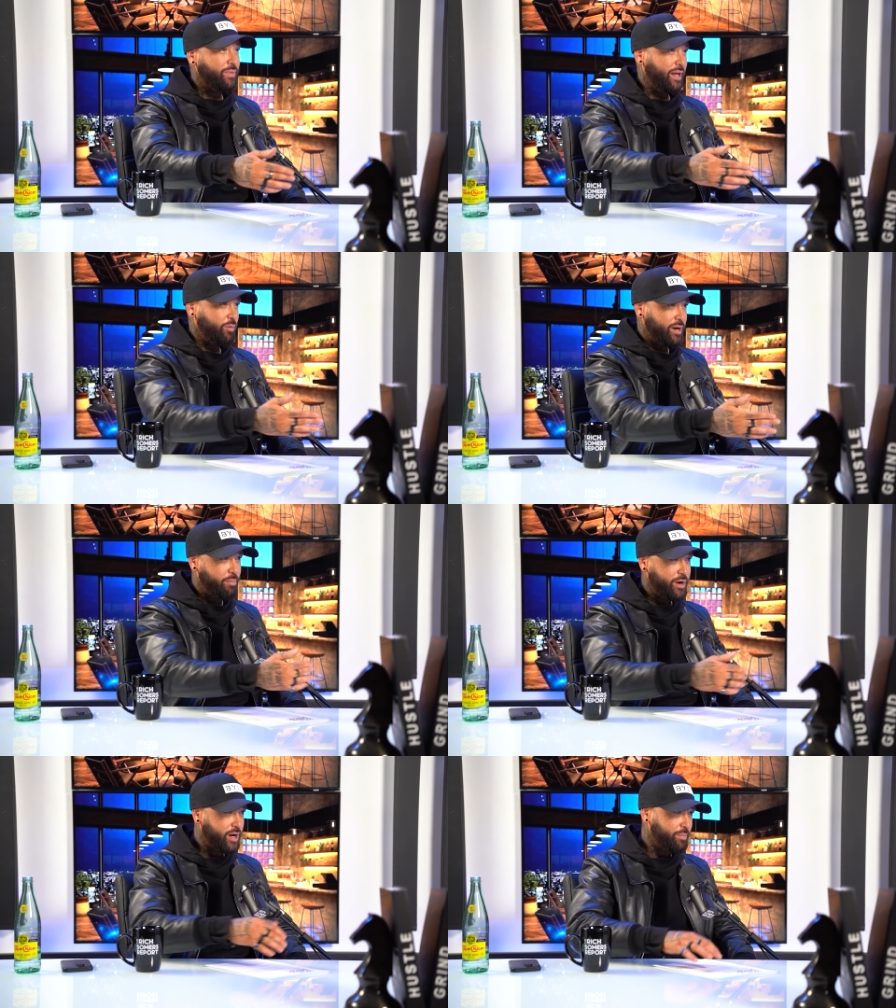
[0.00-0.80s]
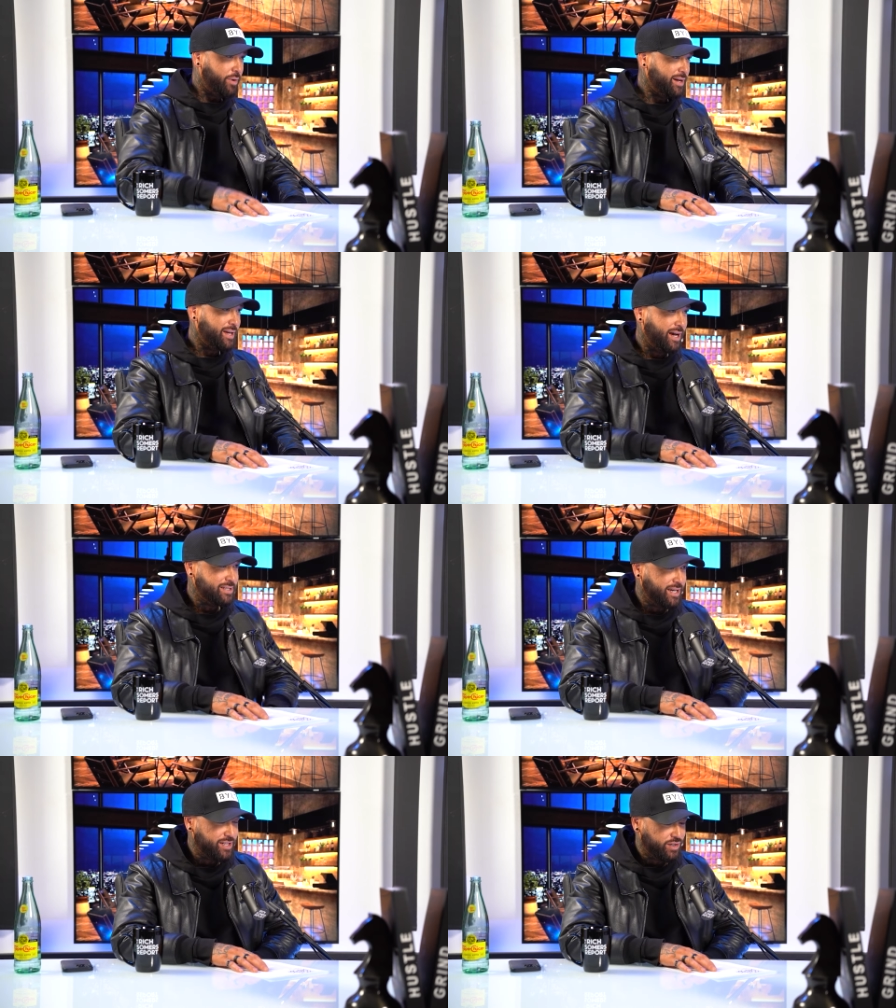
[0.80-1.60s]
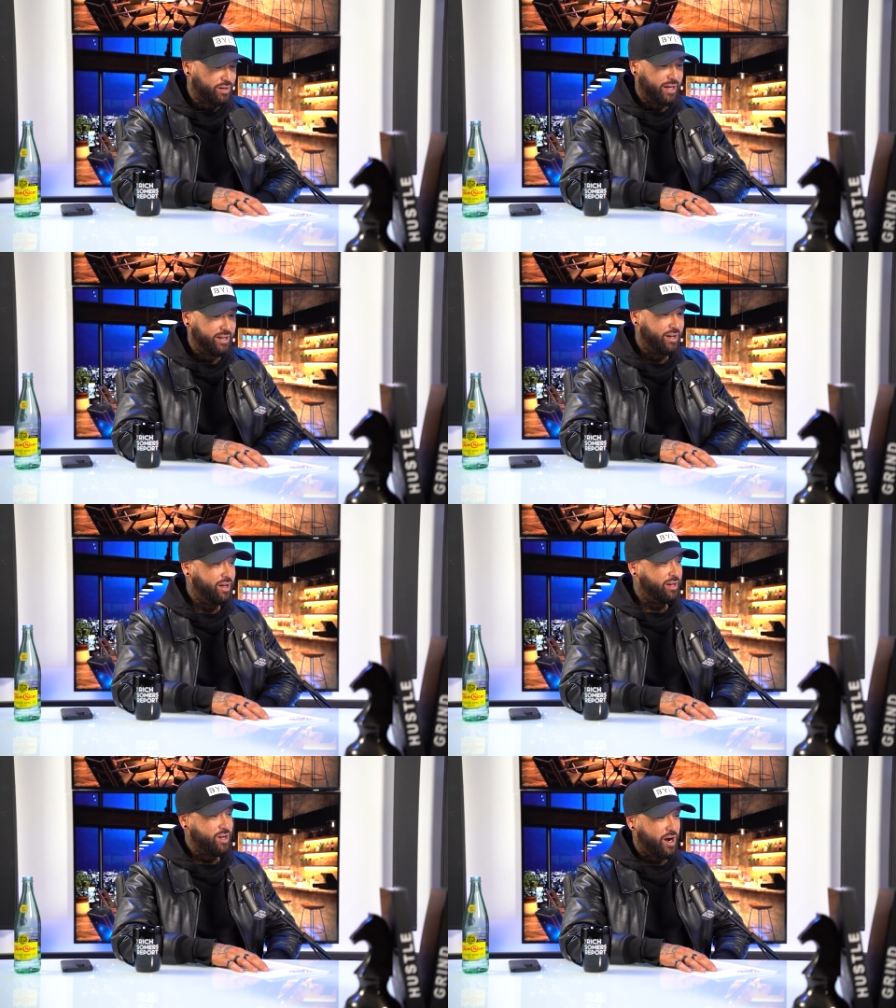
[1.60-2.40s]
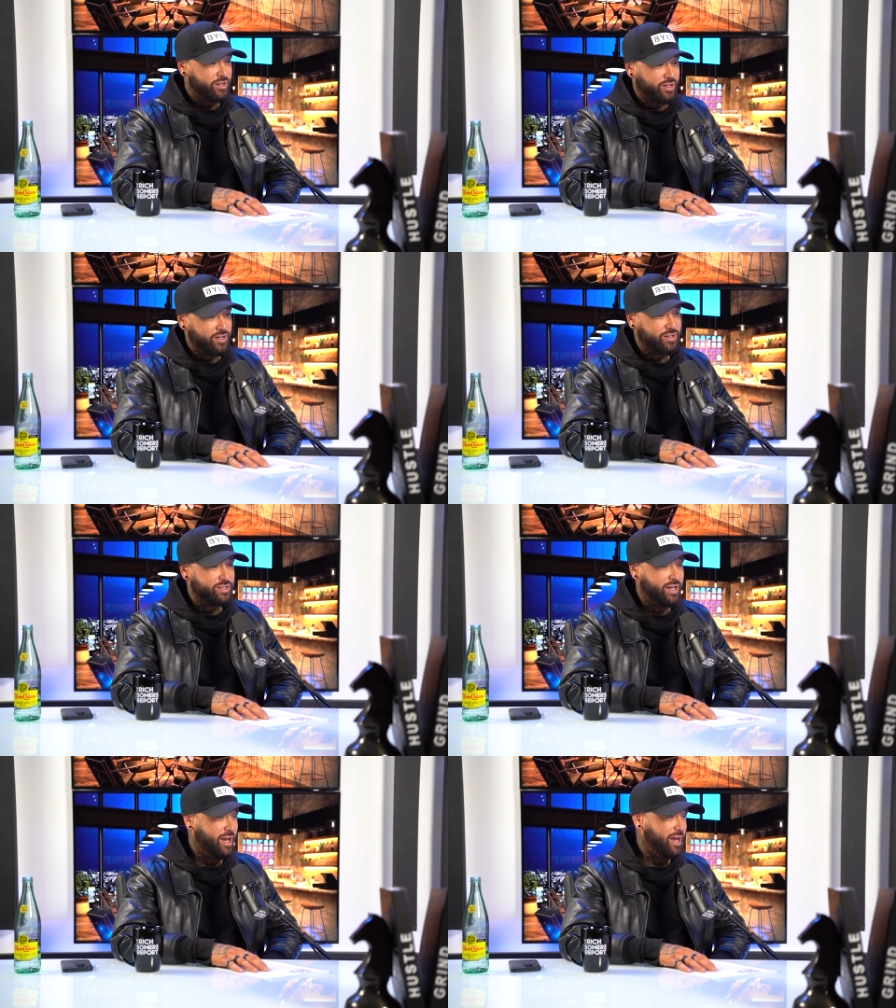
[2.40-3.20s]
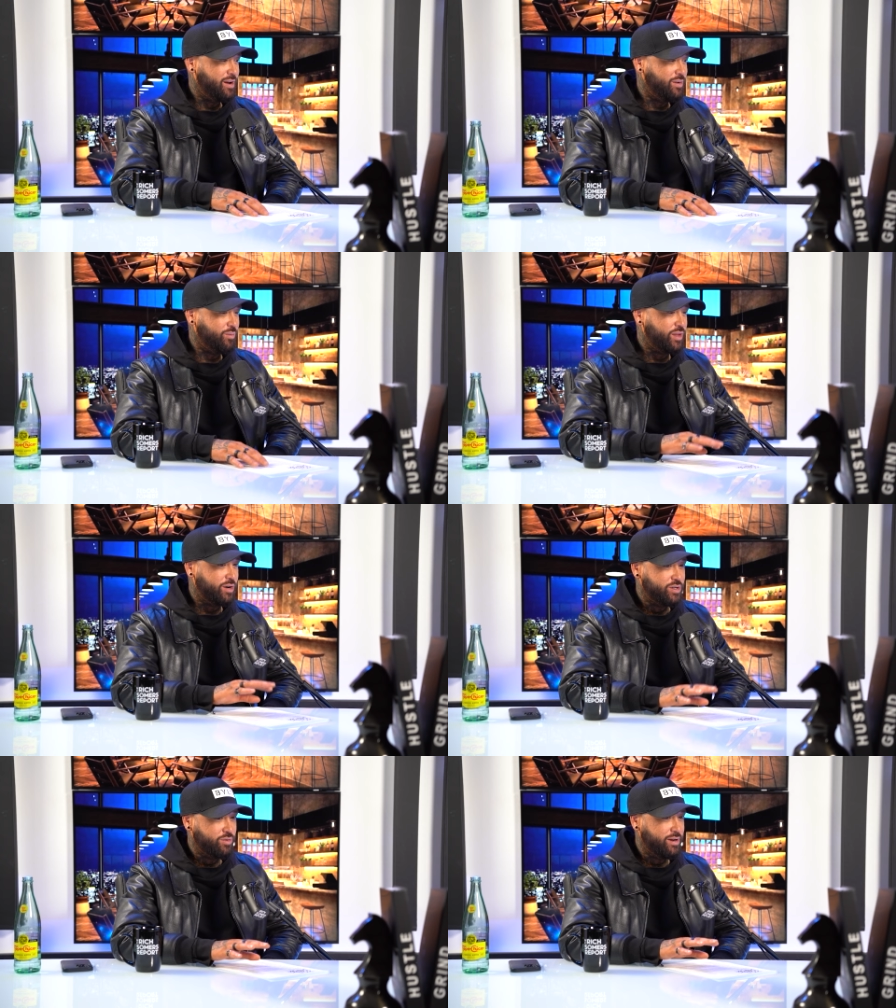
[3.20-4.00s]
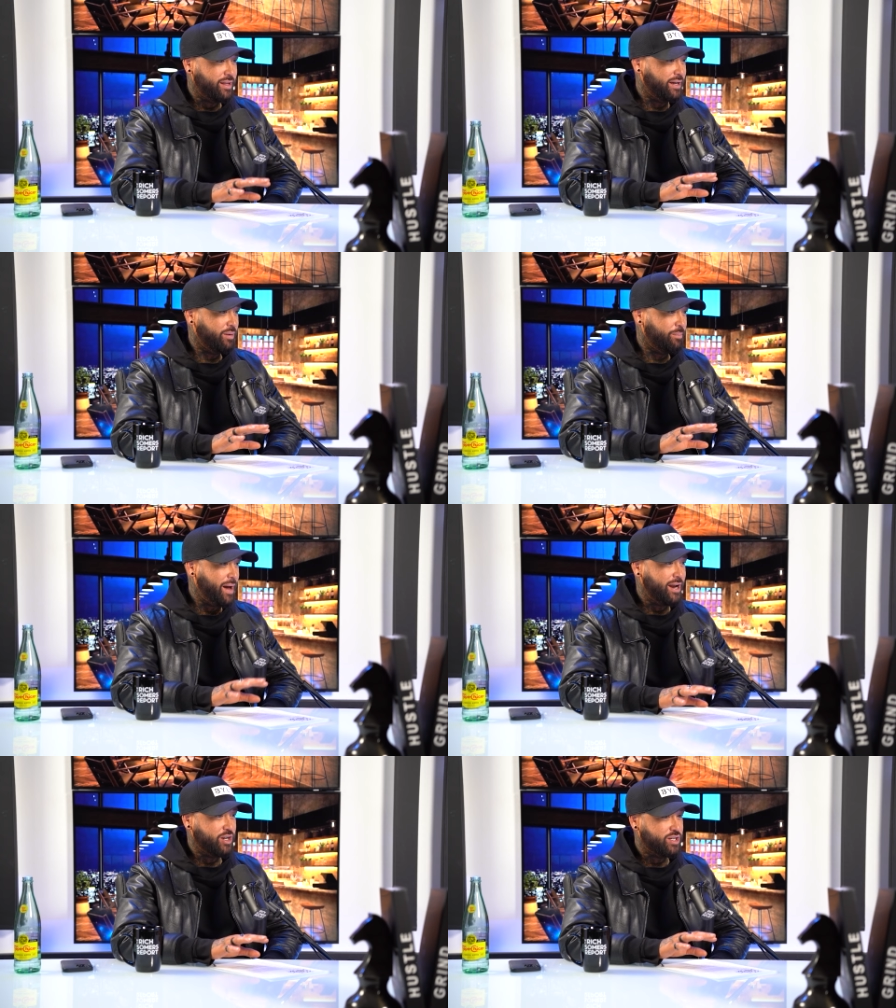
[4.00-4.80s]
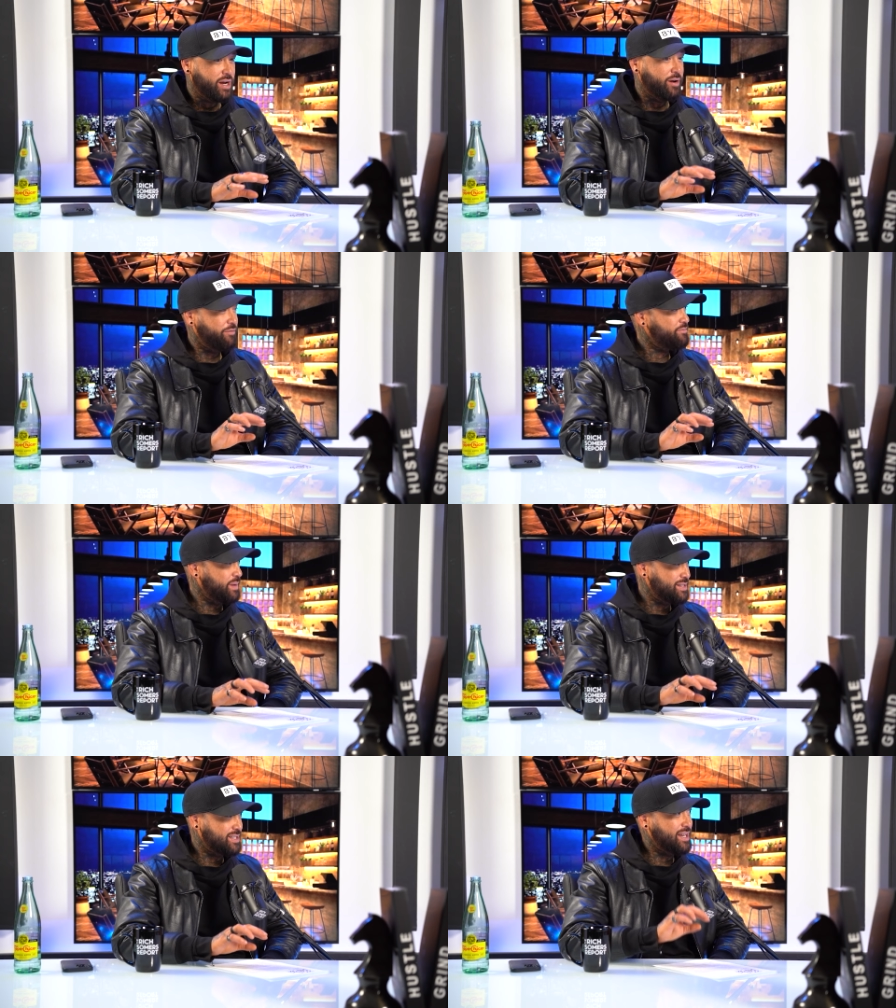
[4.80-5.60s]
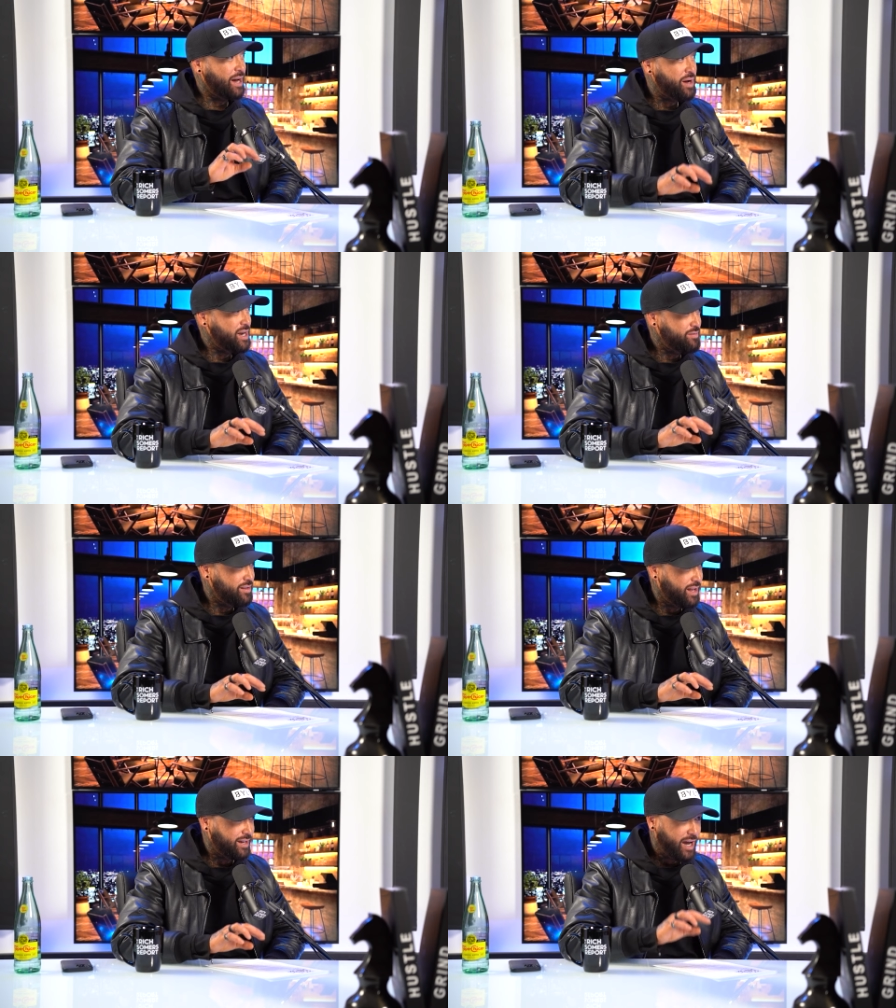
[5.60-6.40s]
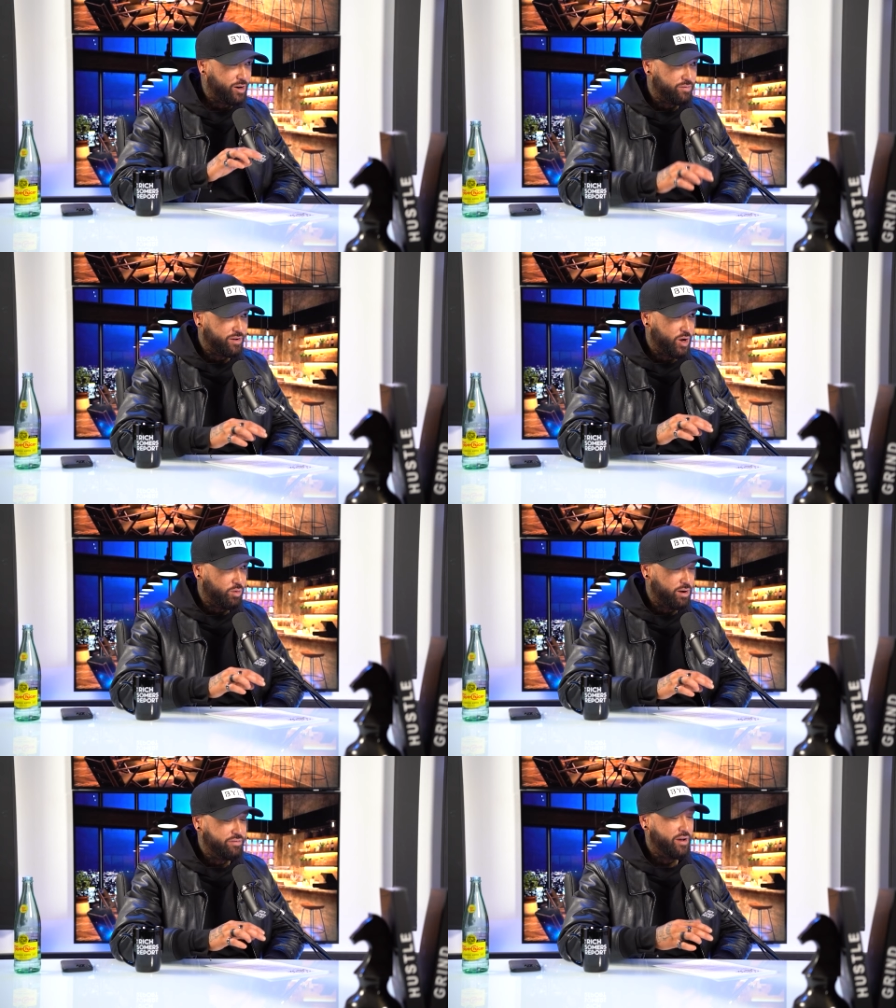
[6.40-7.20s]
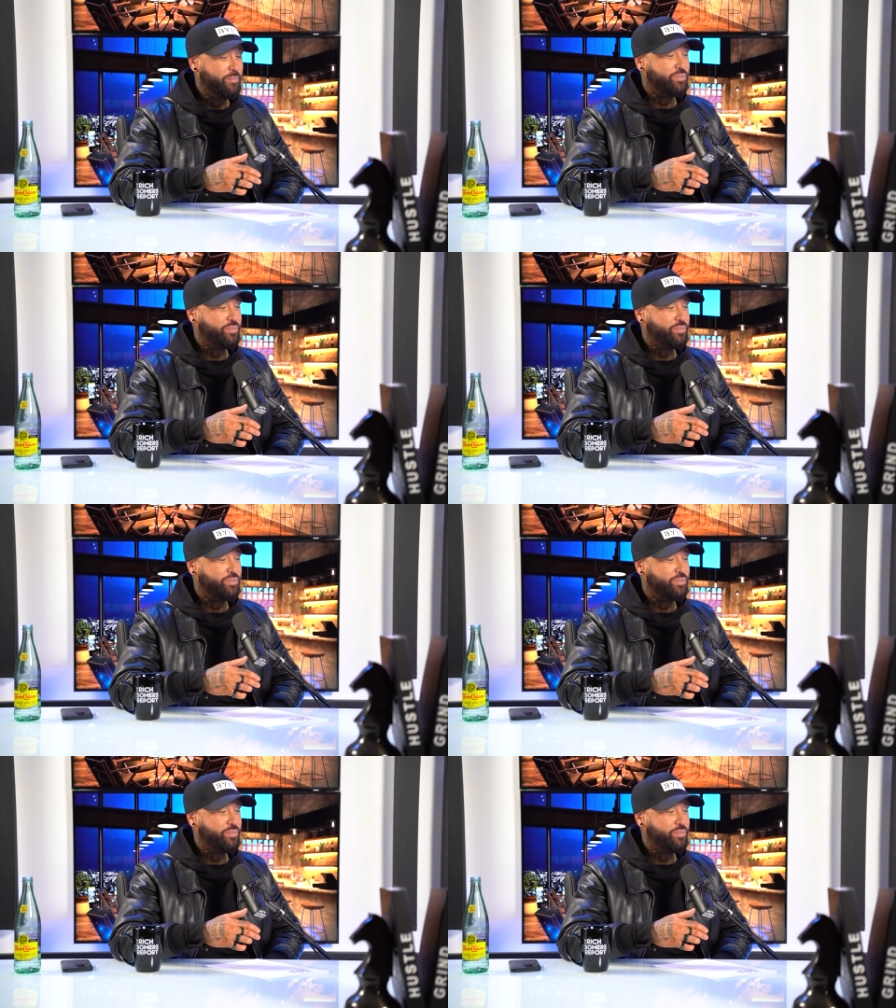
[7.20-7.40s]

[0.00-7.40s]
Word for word: Like when I bring on podcast guests that are like, doctors and they're doing like badass shit of spaces that I'm not even like, I don't even know of.